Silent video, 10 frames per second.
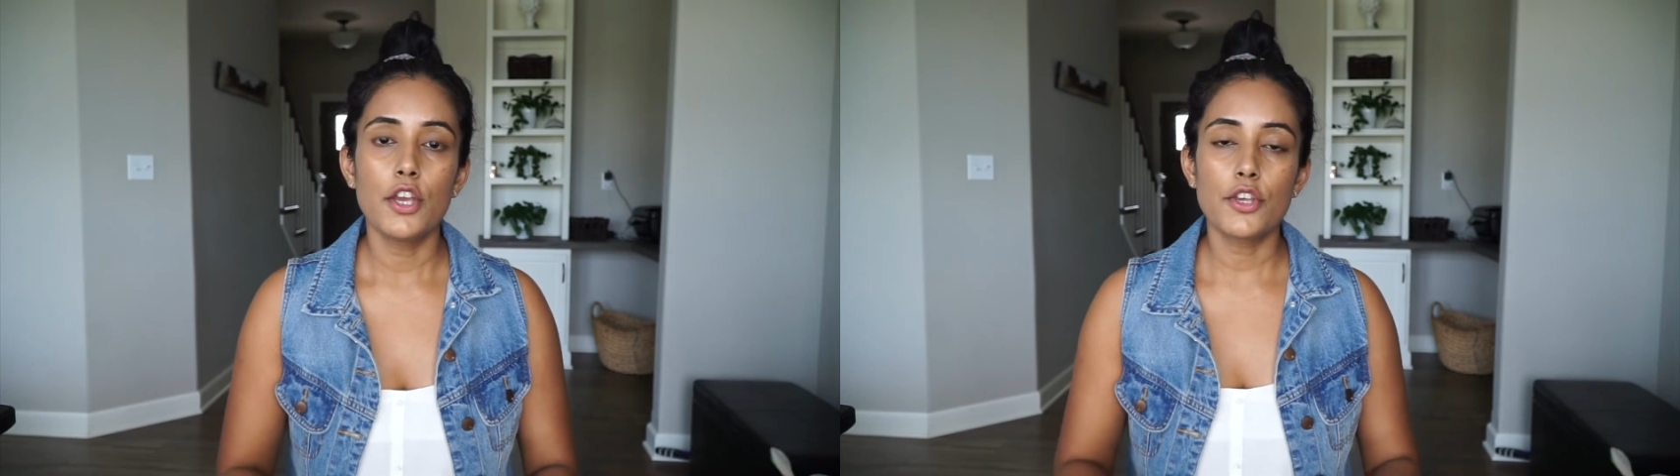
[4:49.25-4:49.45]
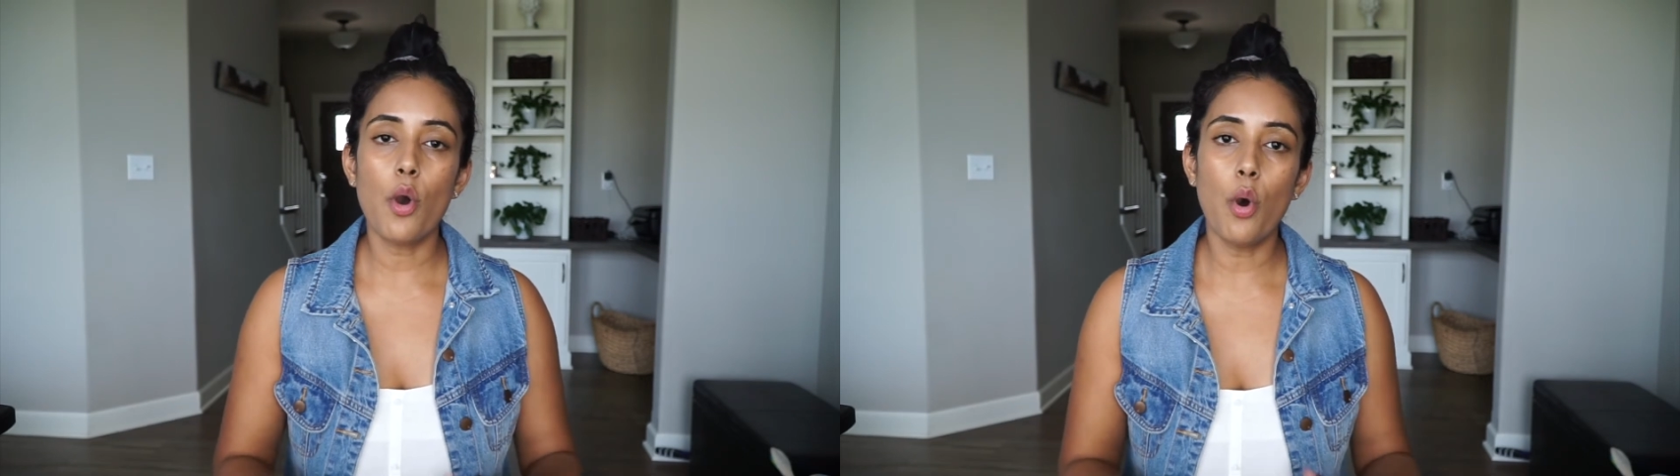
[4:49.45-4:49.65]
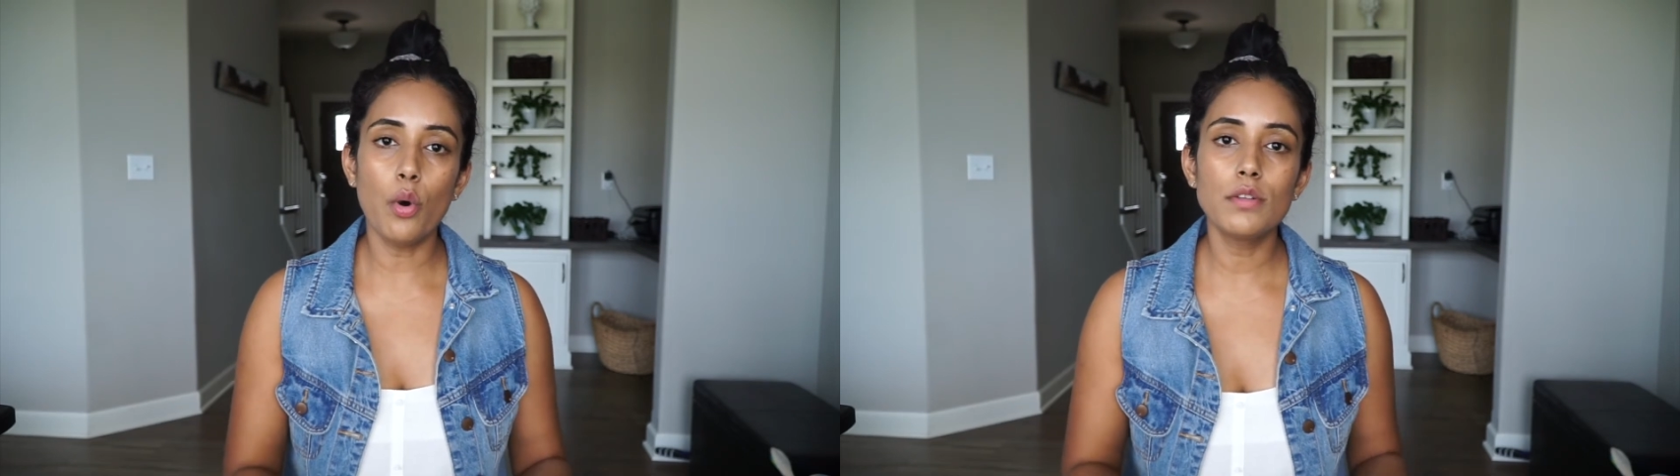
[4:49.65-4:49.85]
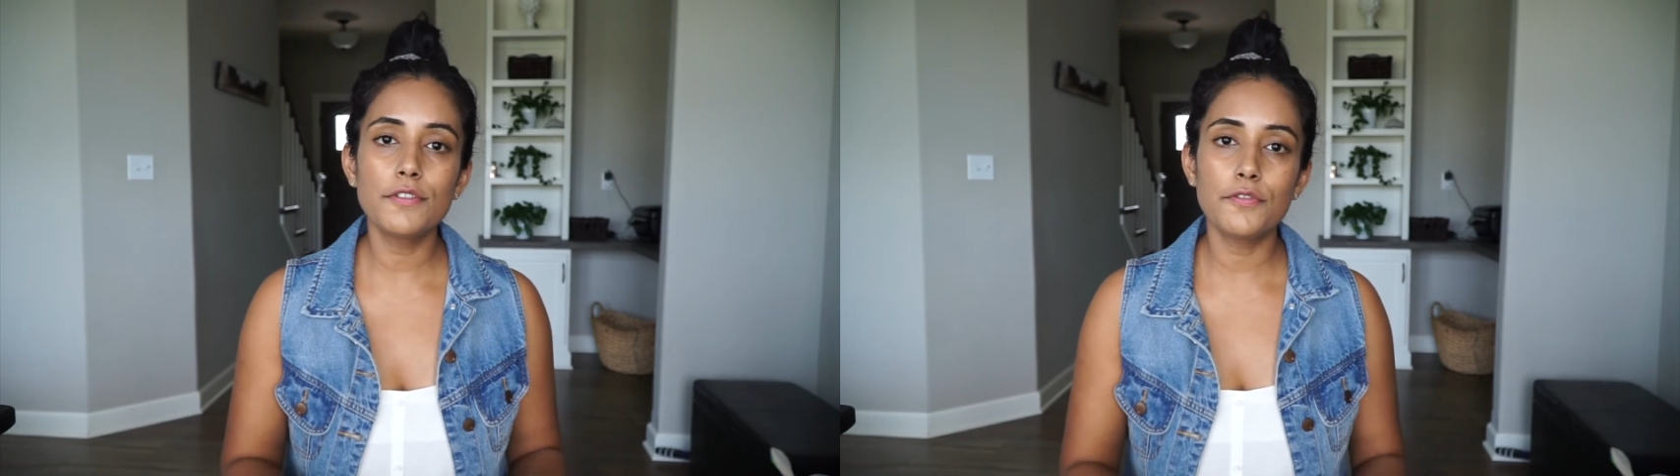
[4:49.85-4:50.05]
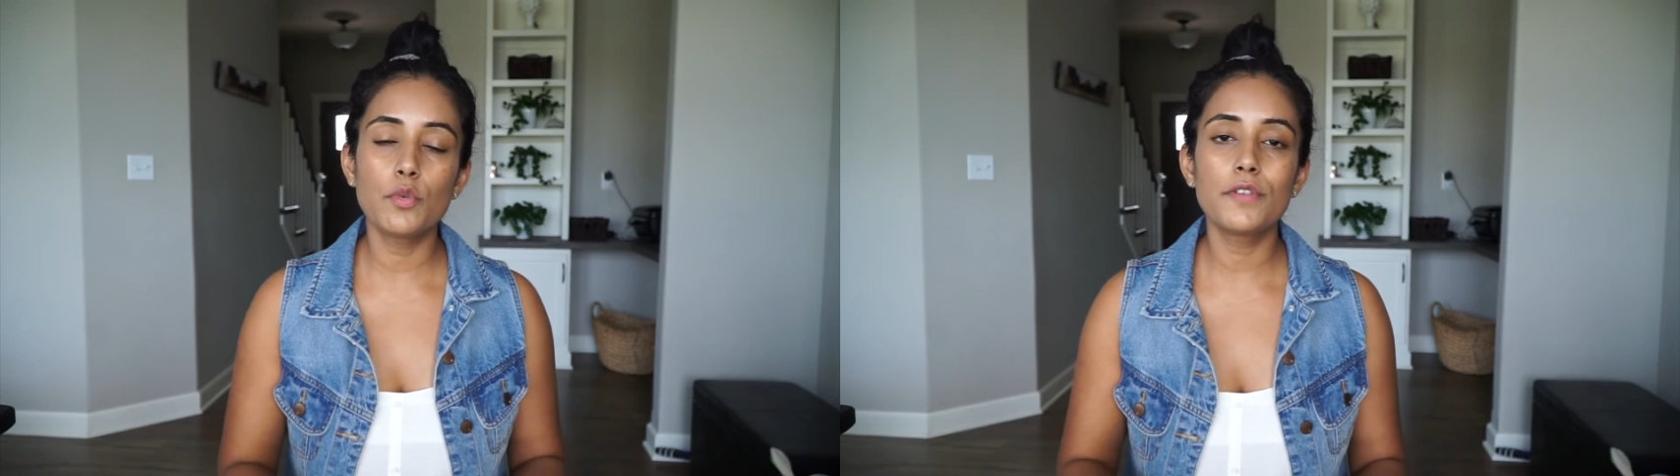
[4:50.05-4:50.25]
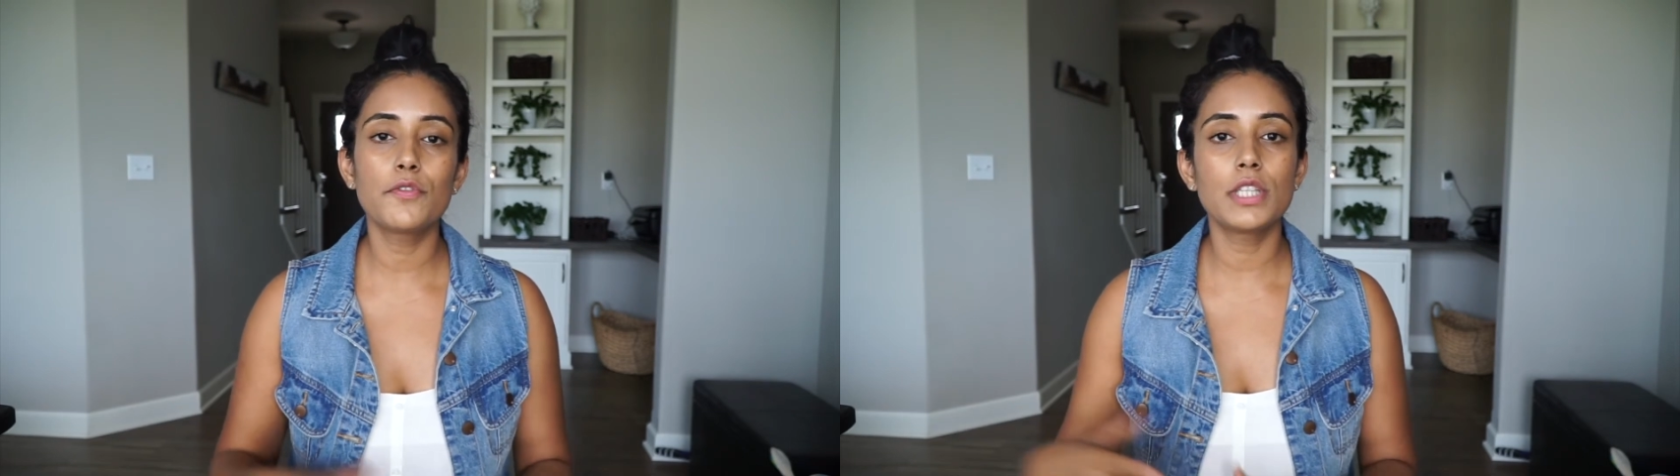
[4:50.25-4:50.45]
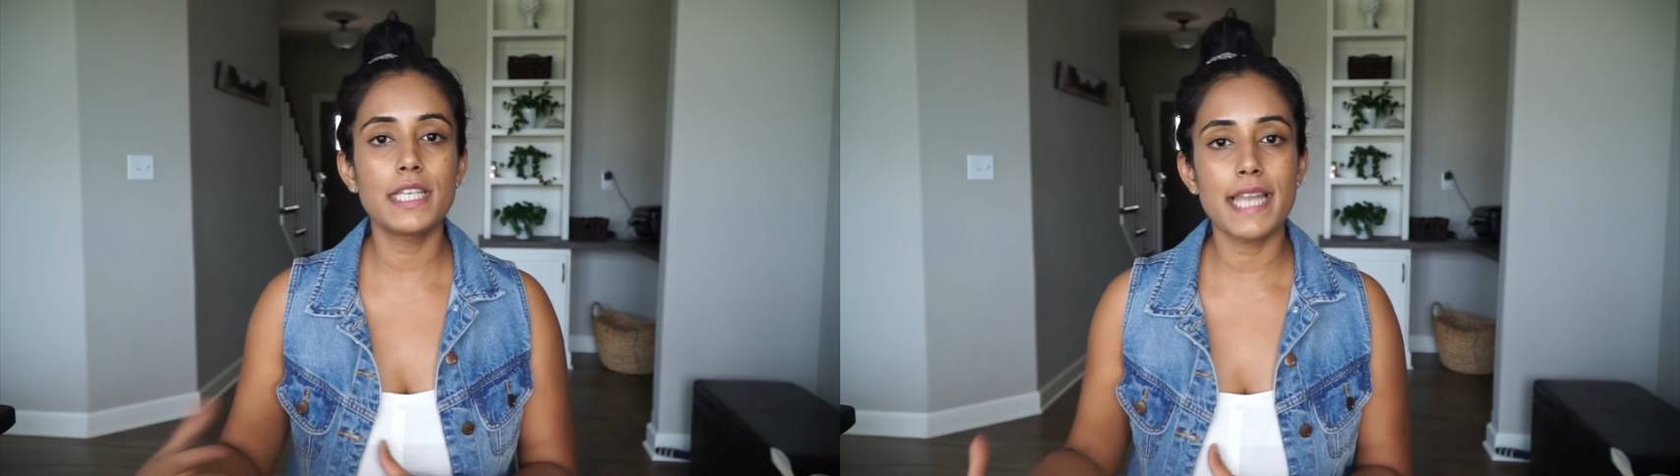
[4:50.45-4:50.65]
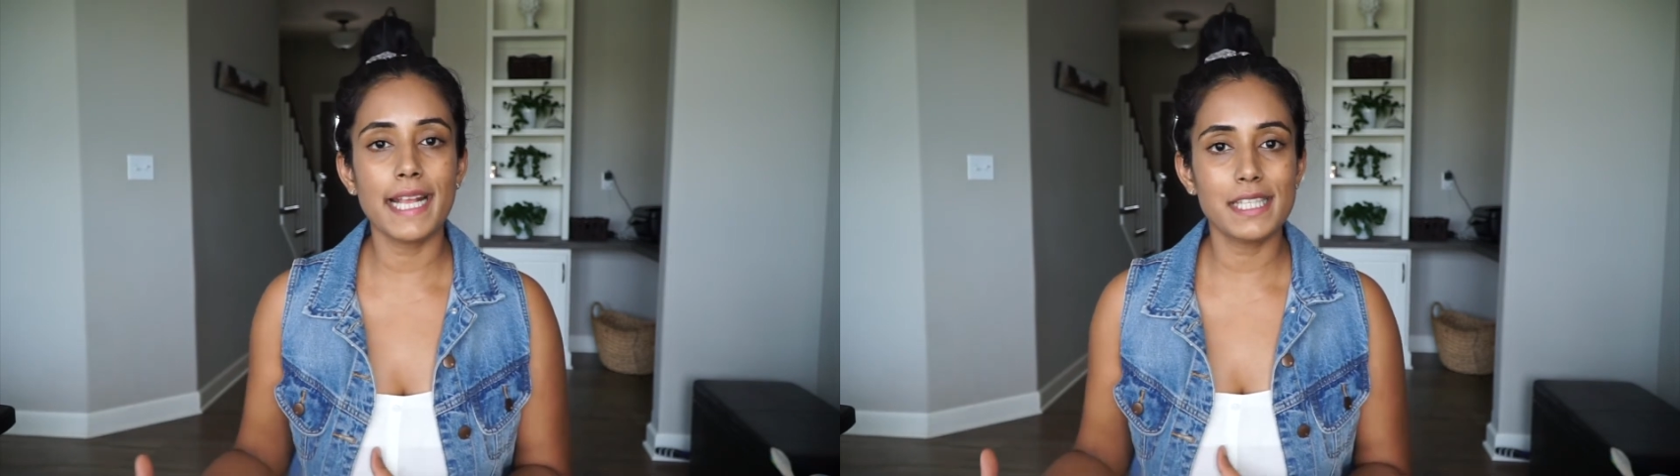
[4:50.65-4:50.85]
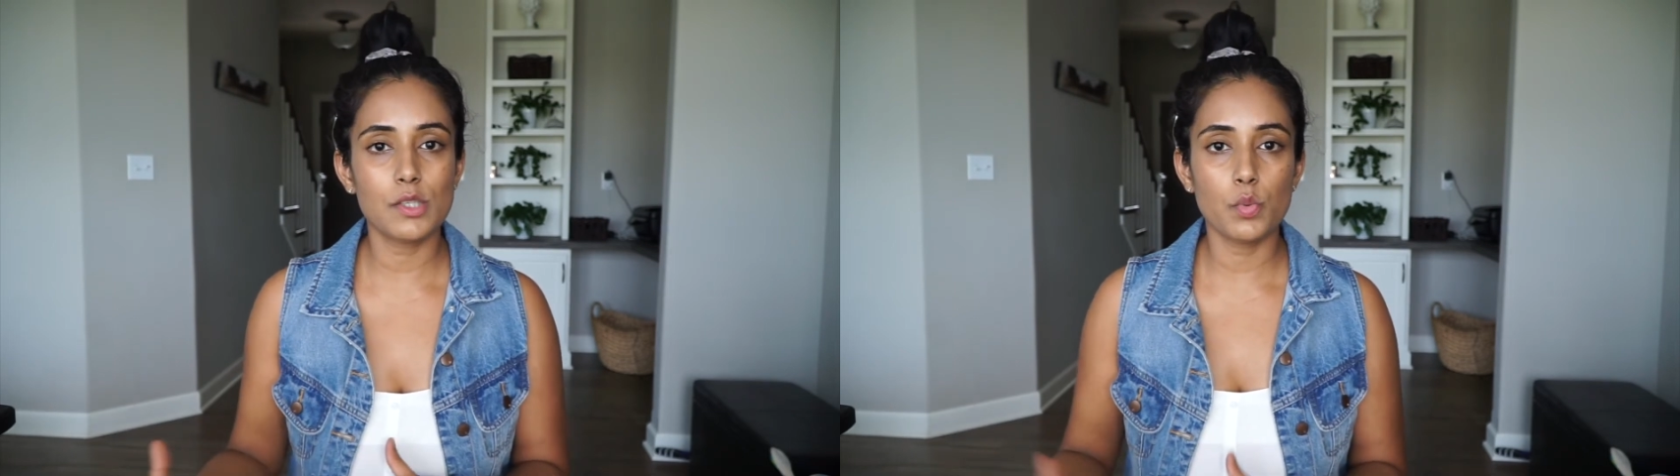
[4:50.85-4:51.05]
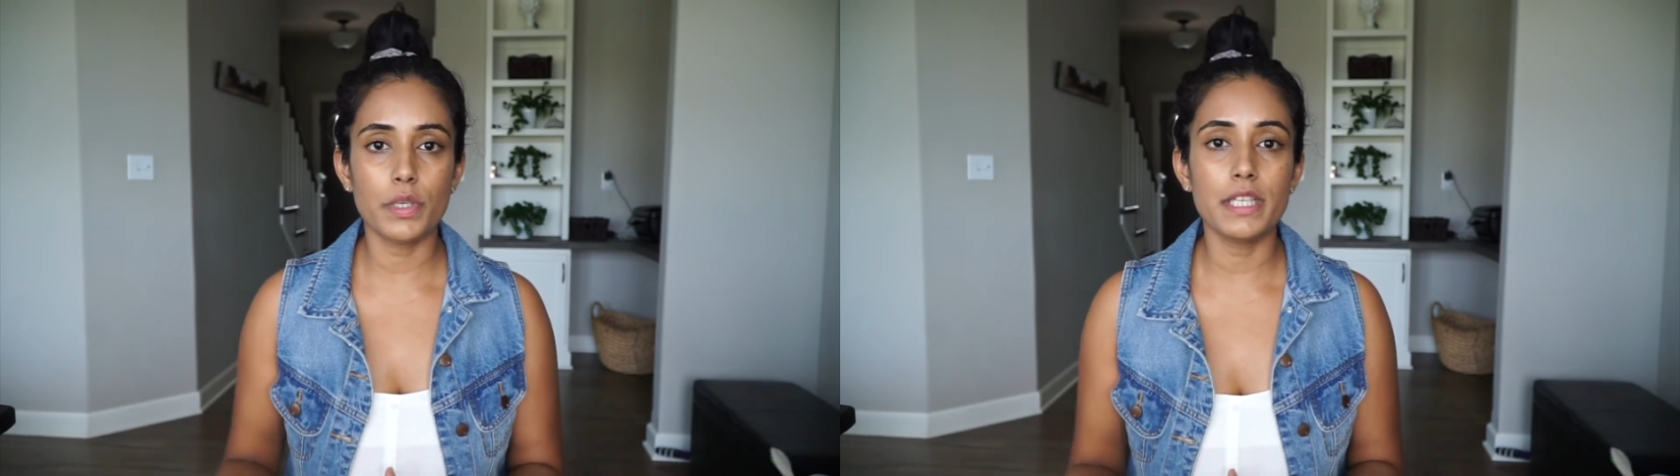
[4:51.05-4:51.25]
your whole food for the
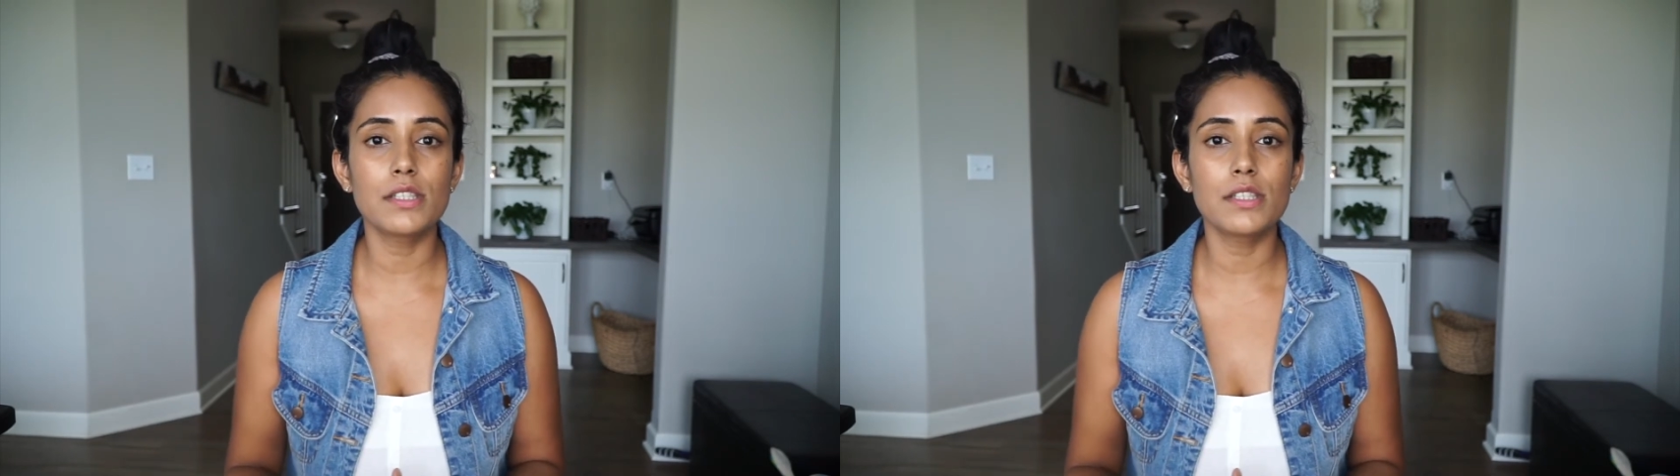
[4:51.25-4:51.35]
next week.